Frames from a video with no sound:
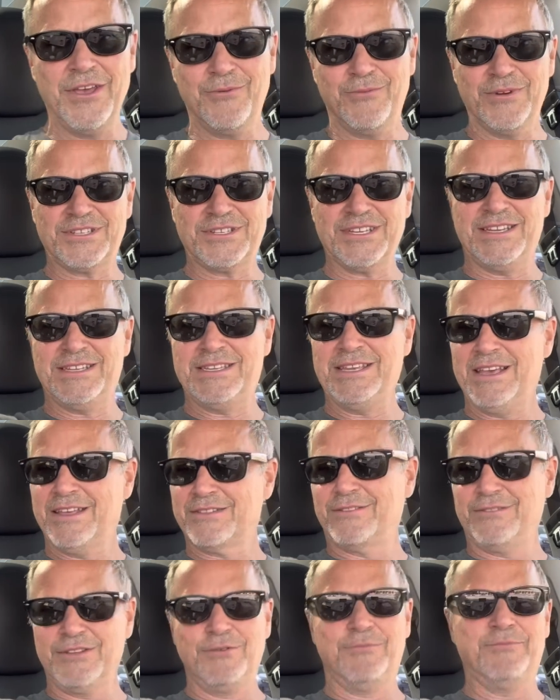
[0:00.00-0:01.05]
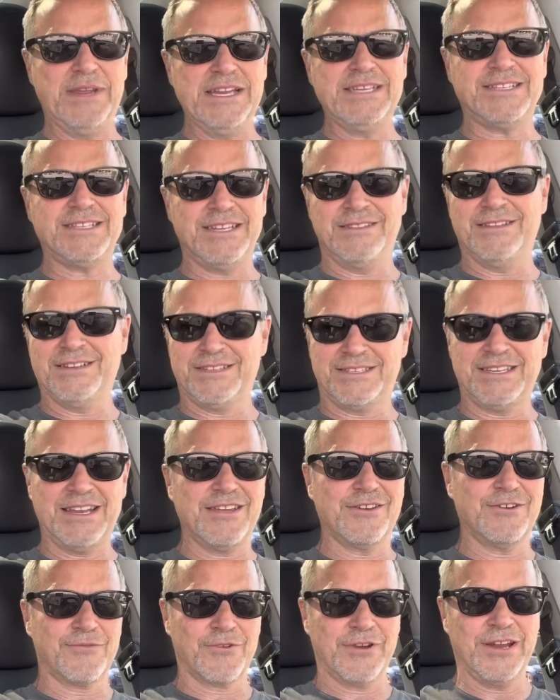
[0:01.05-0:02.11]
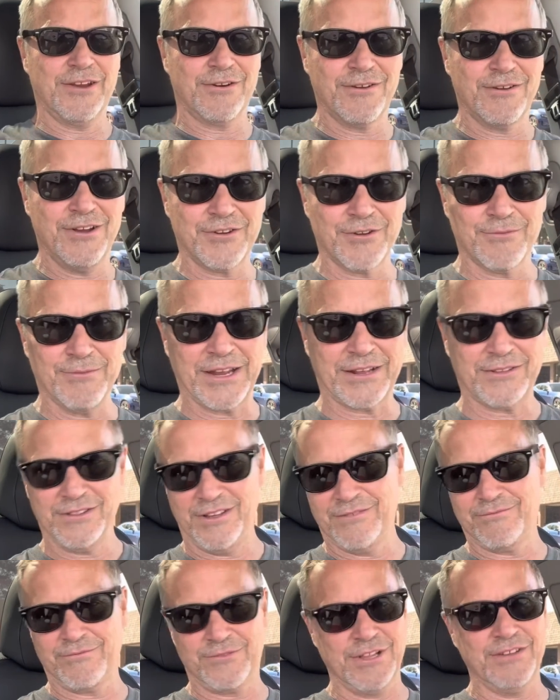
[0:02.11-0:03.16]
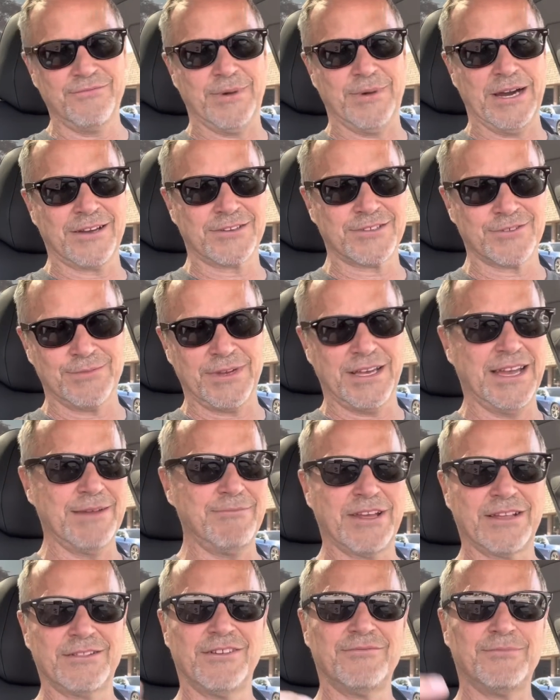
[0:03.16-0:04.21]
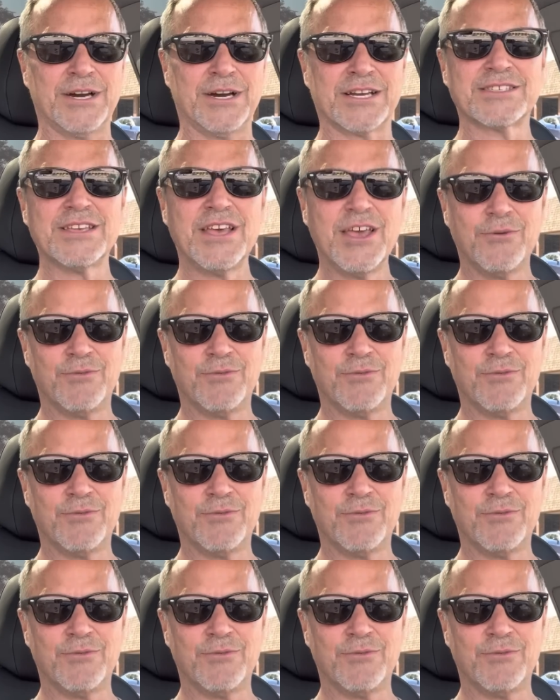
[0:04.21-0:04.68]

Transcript: which is the little beastie that's sitting over here under my glove box or behind my glove box,